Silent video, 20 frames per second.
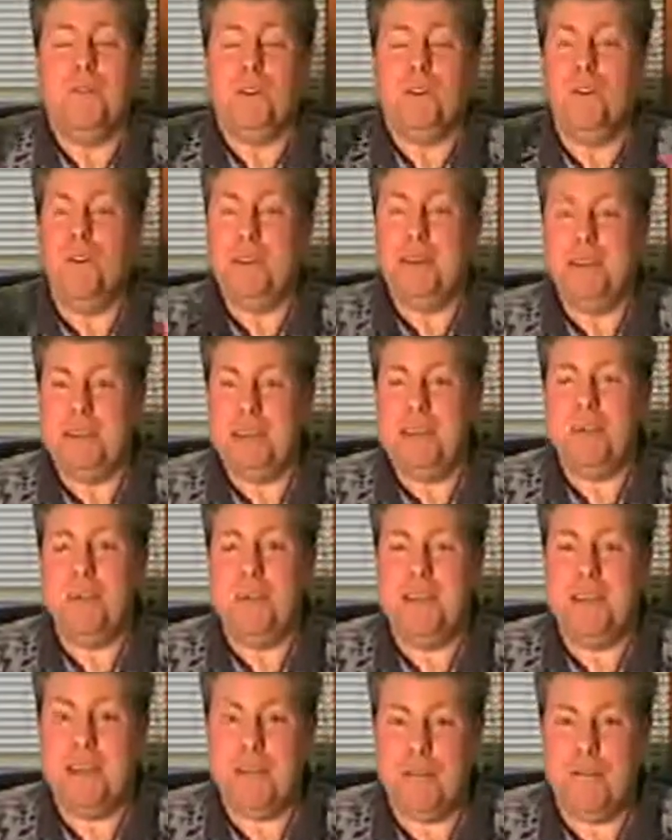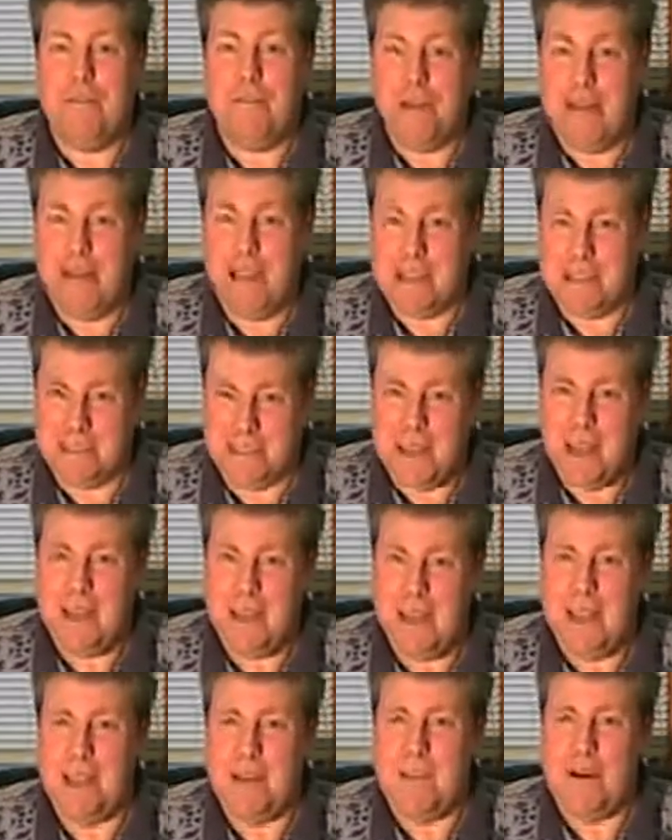You list it with seller financing. Now
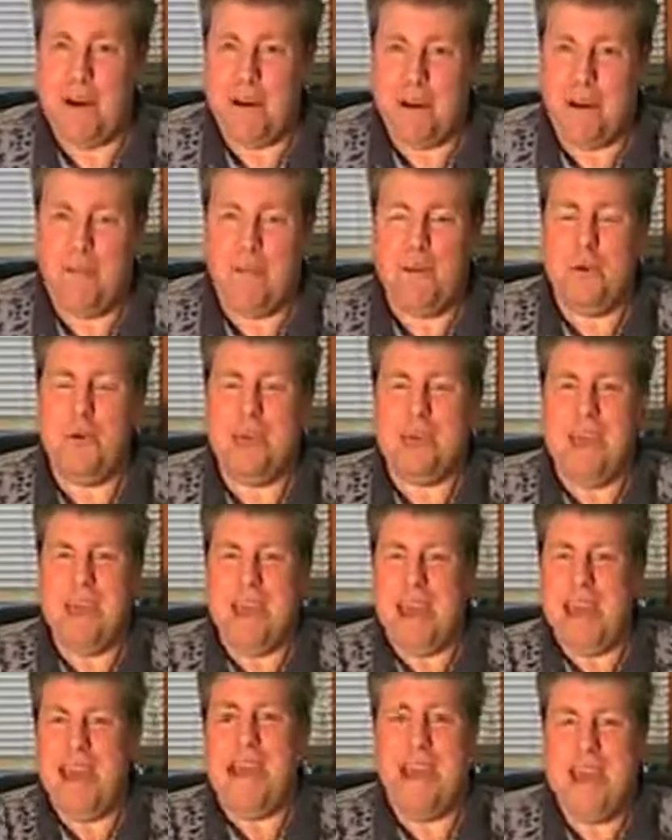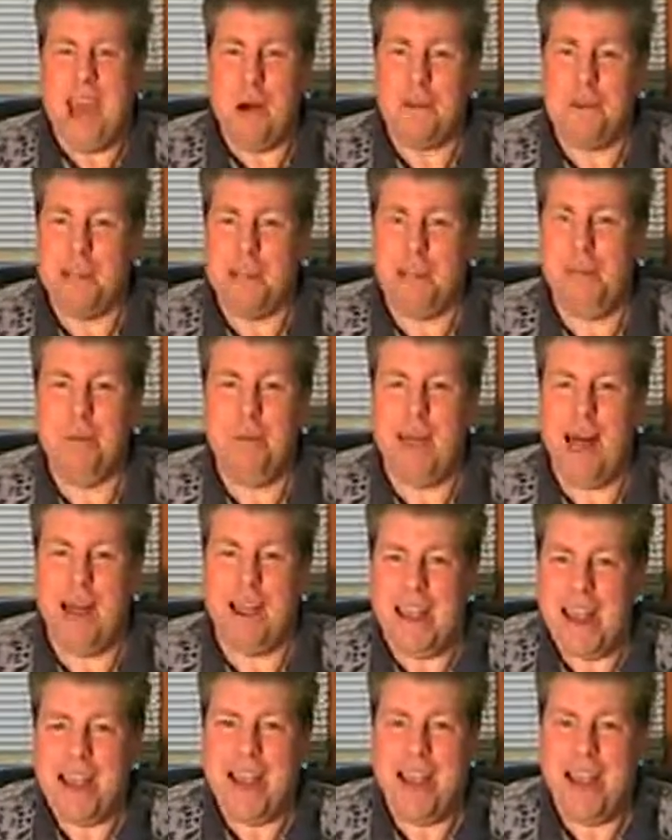think about it. If you could take any house on the
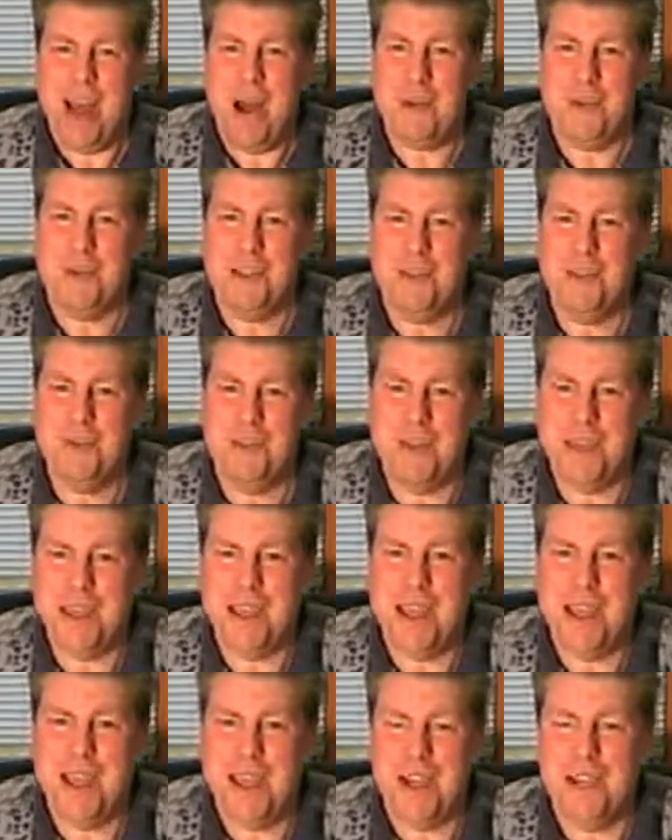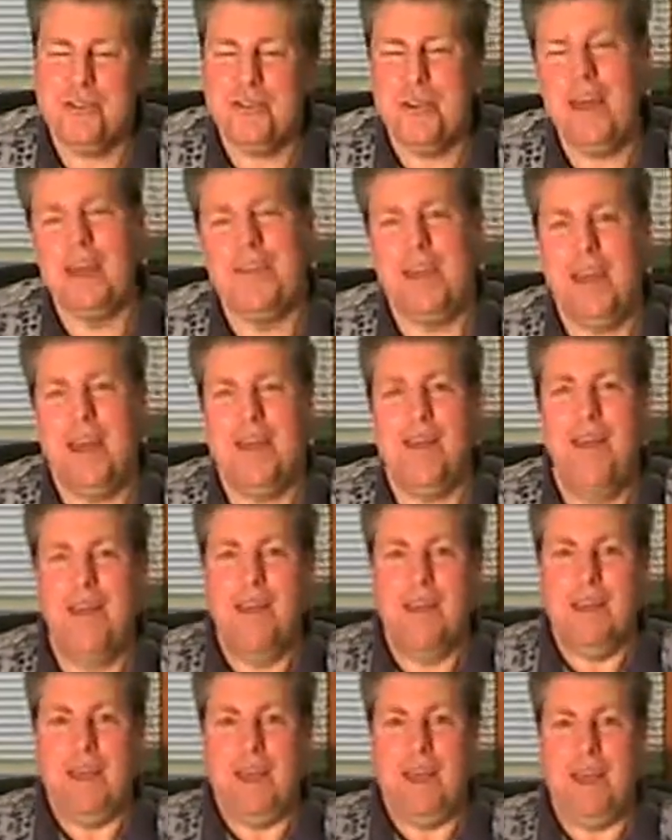block, any house that you can get a contract on,
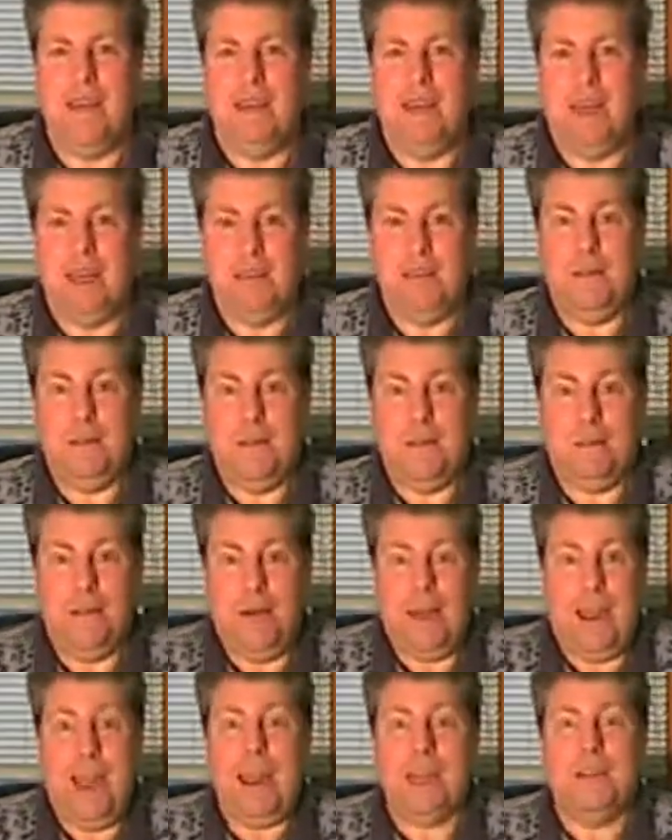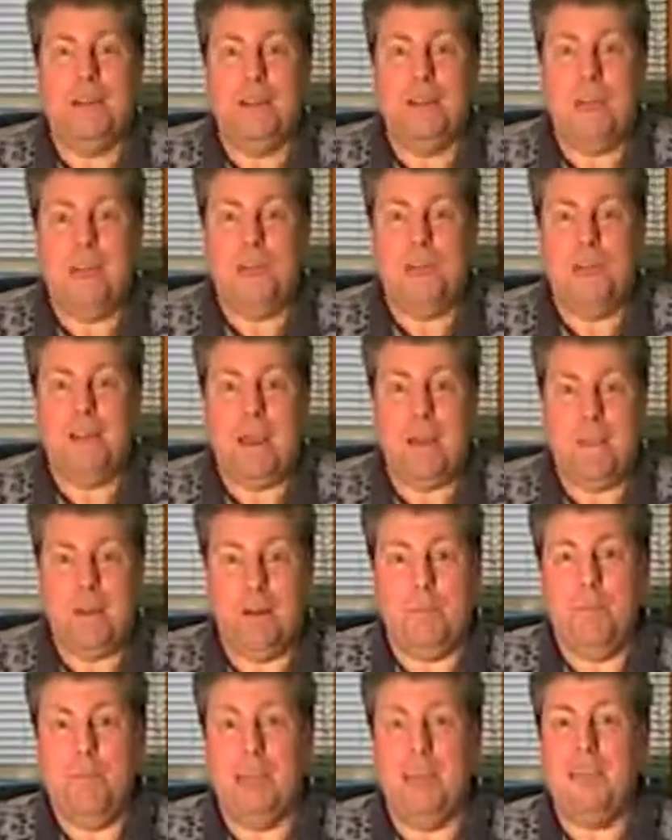and put ads in the newspaper
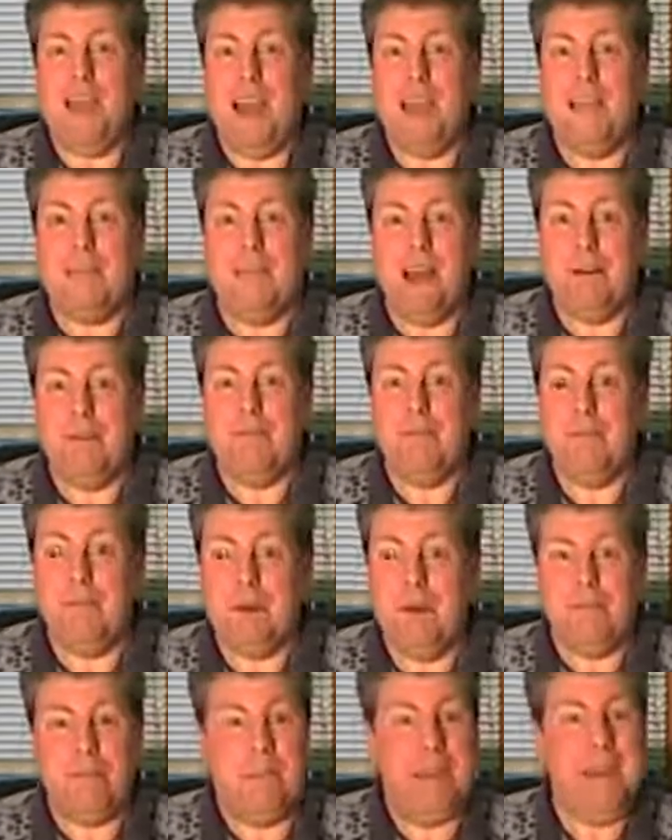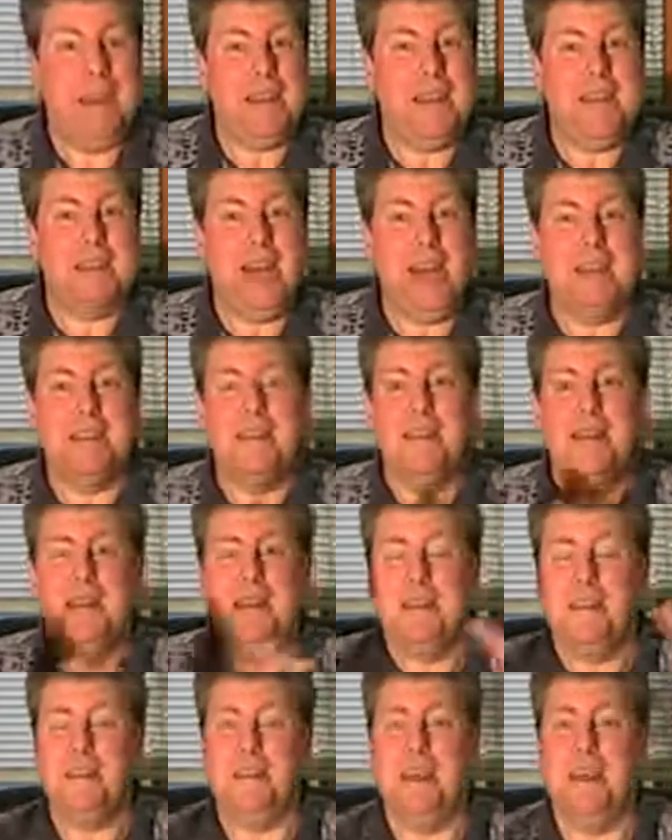and put signs out in front, bandit signs
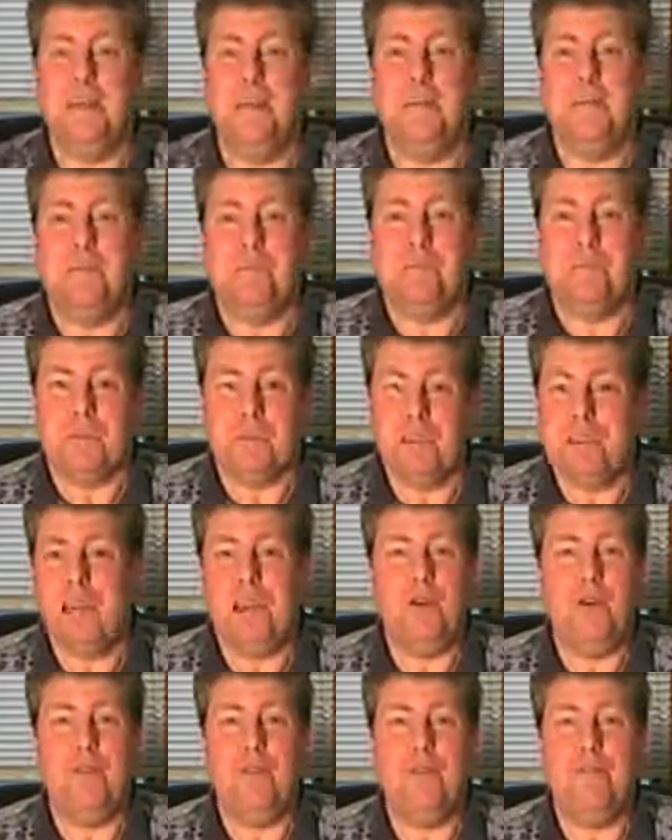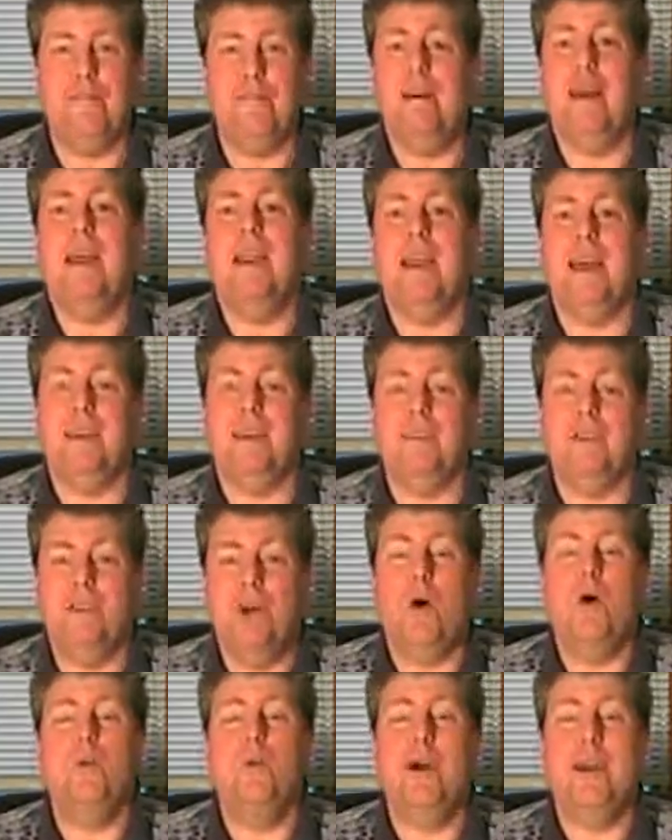saying, sellerable finance,
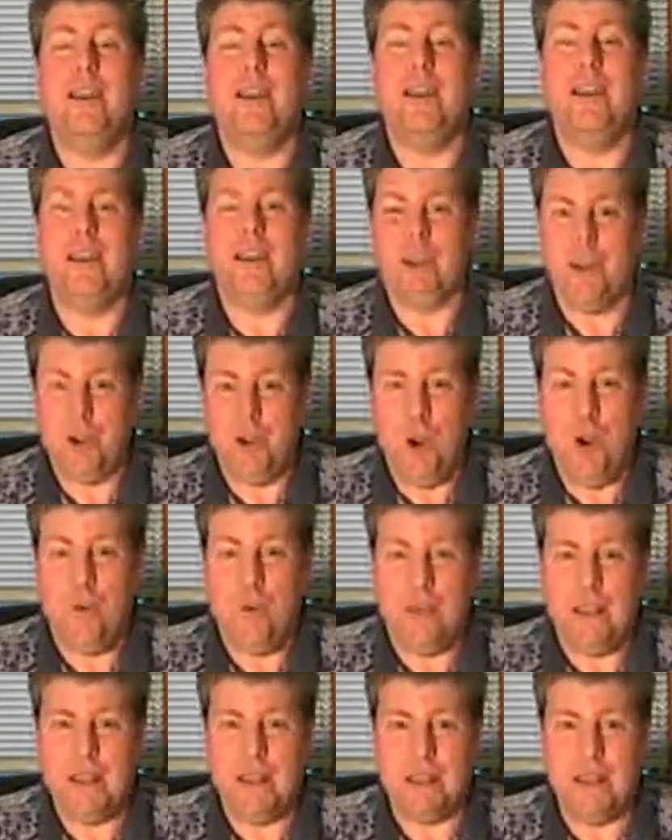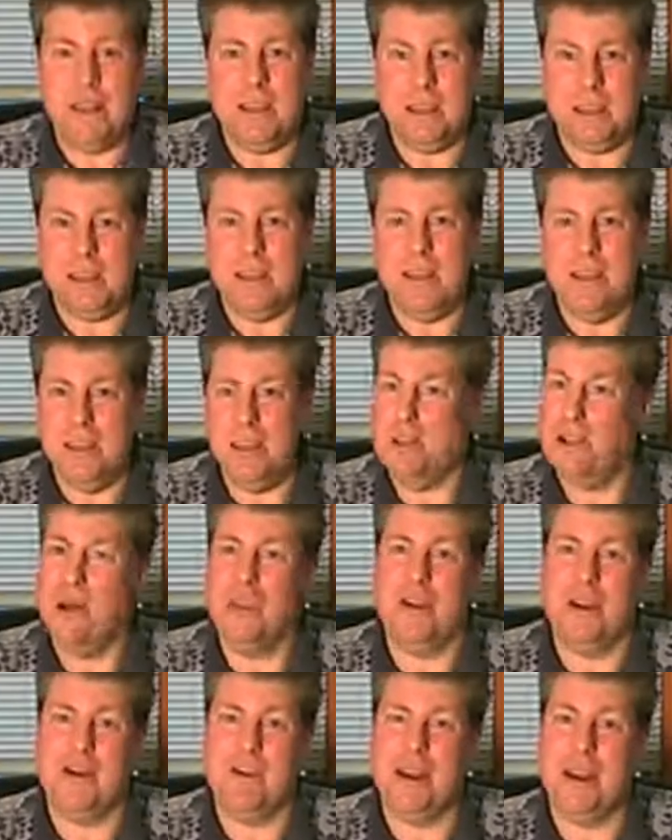no credit needed, no banks needed, you know
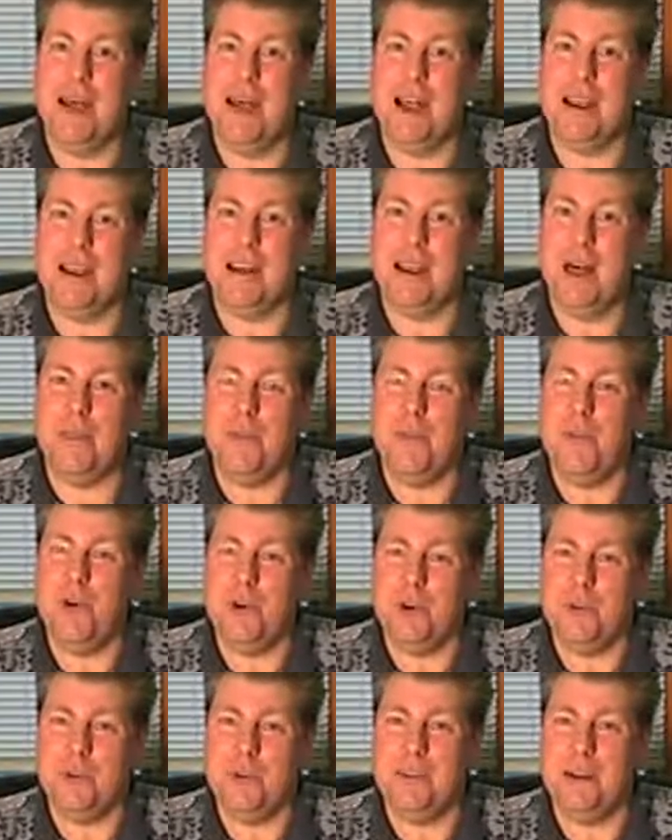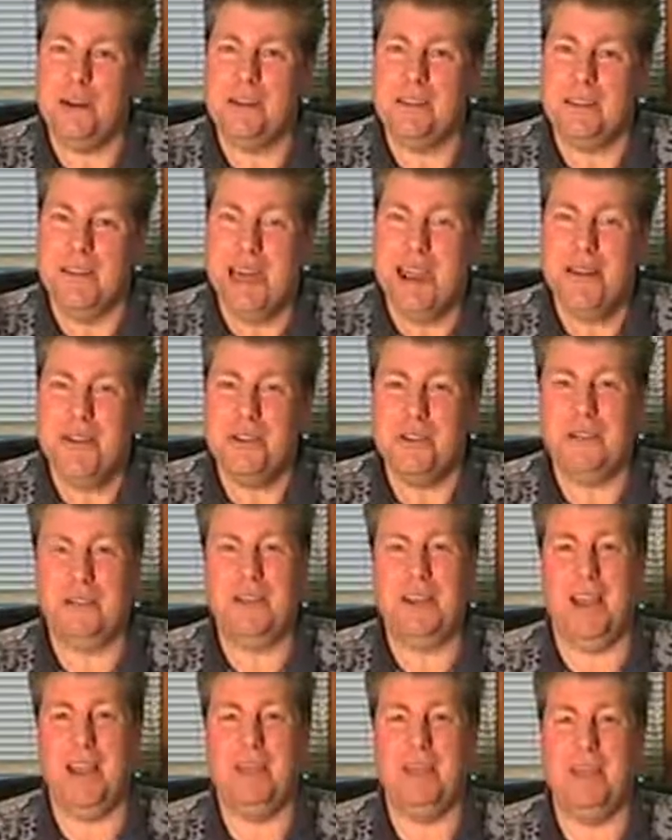they're going to be knocking down the doors, because lenders have
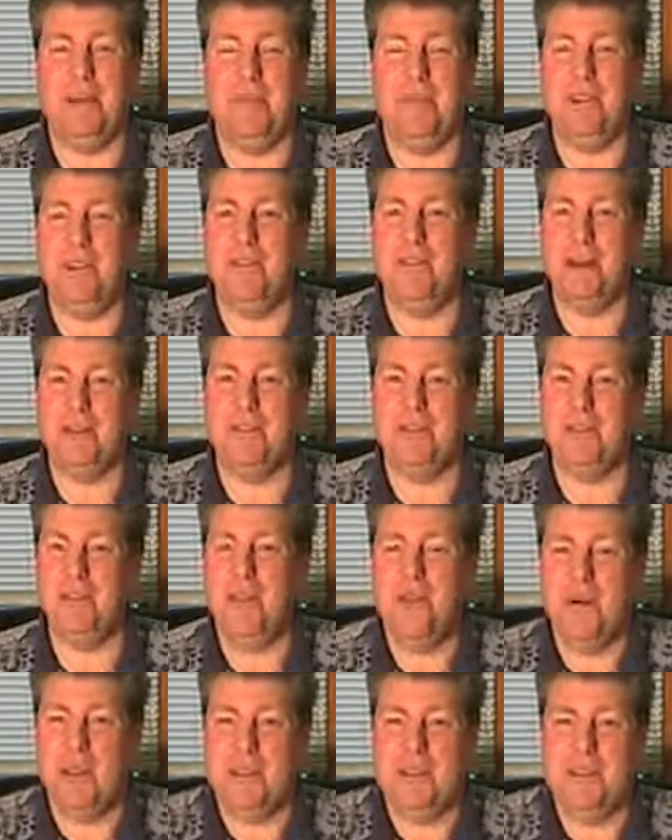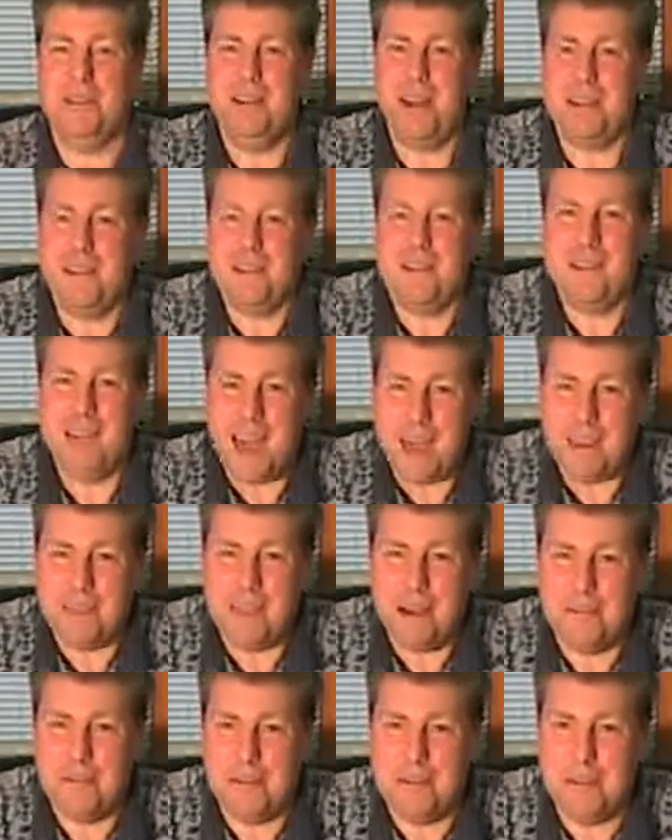tightened up their belts too, and it's tough as heck
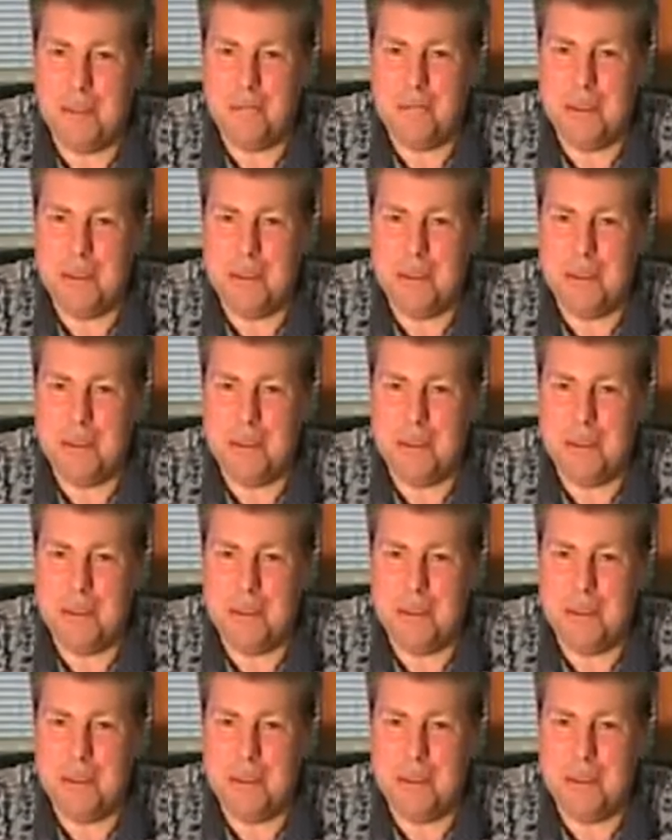now for some